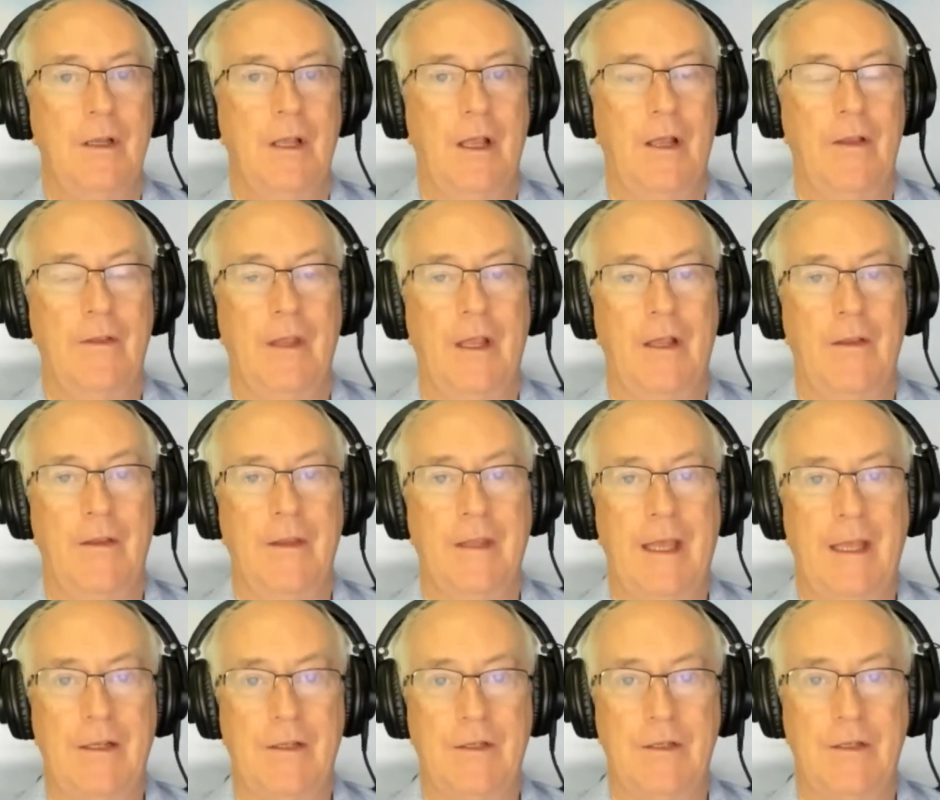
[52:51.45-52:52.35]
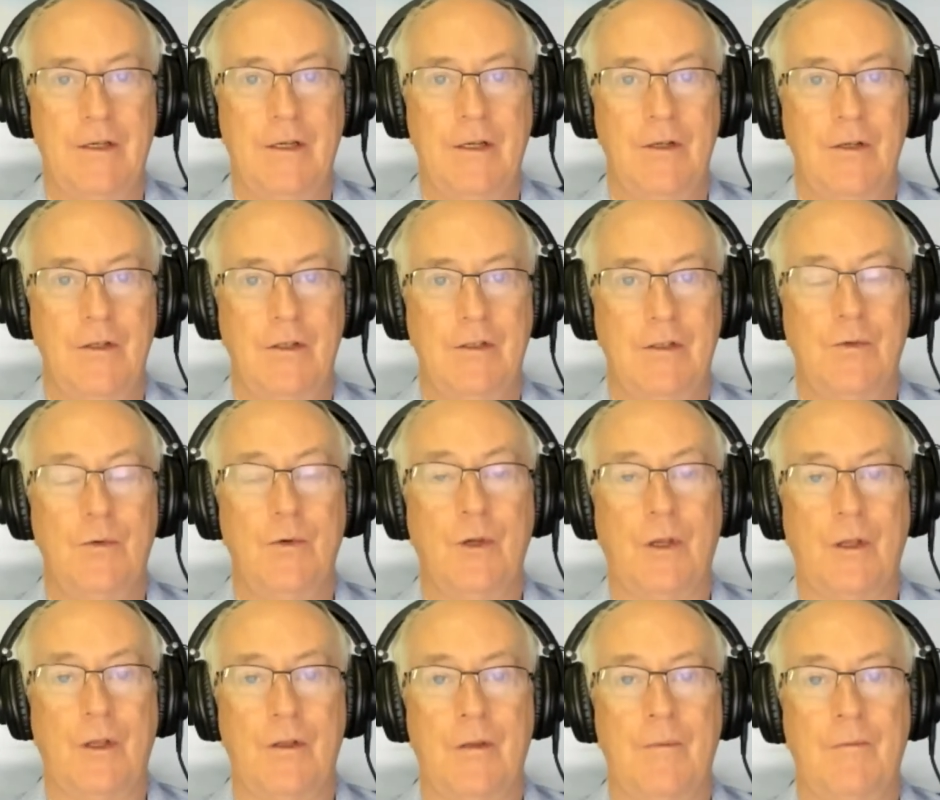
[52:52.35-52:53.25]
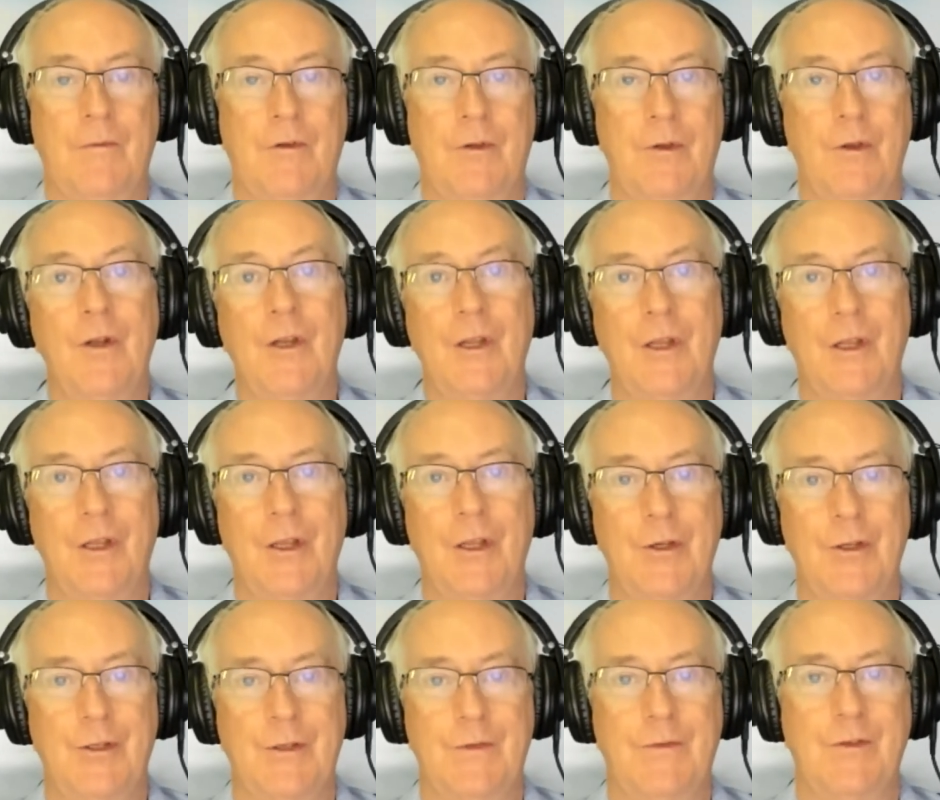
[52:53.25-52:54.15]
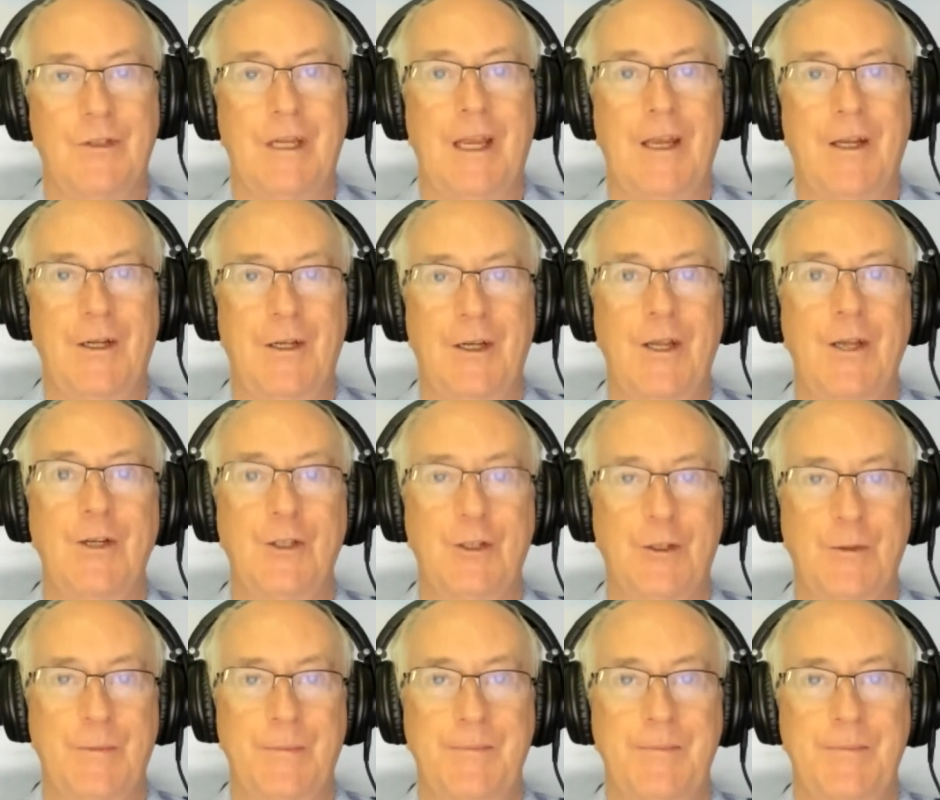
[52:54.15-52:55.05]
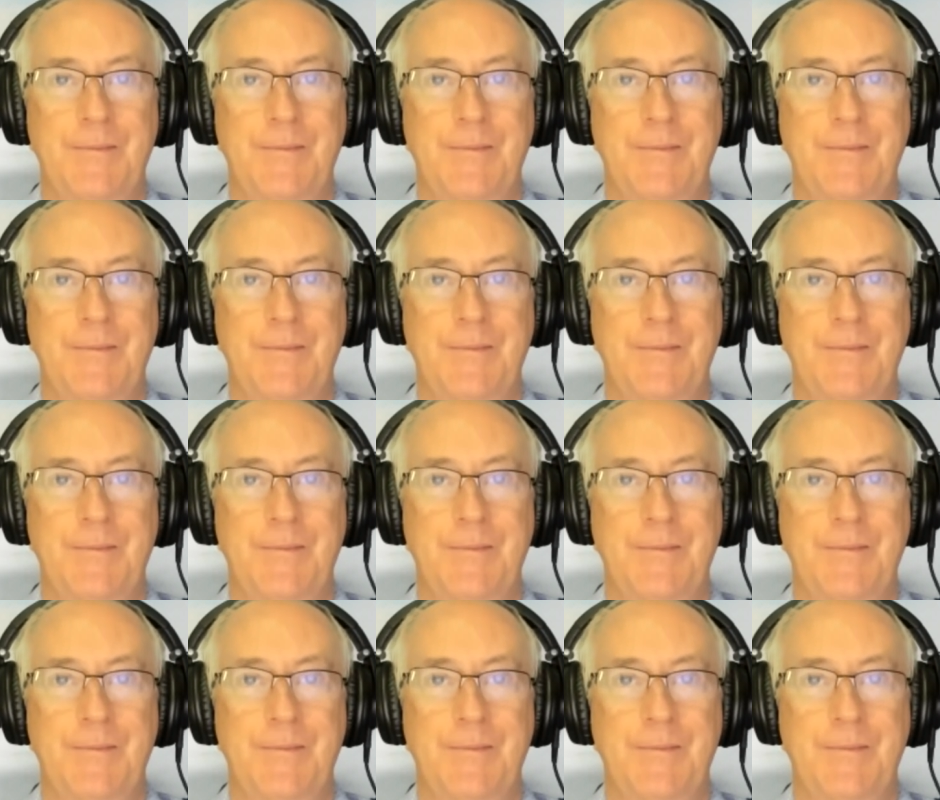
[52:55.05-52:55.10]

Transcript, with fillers: And, and that took them thirty years of stagnation.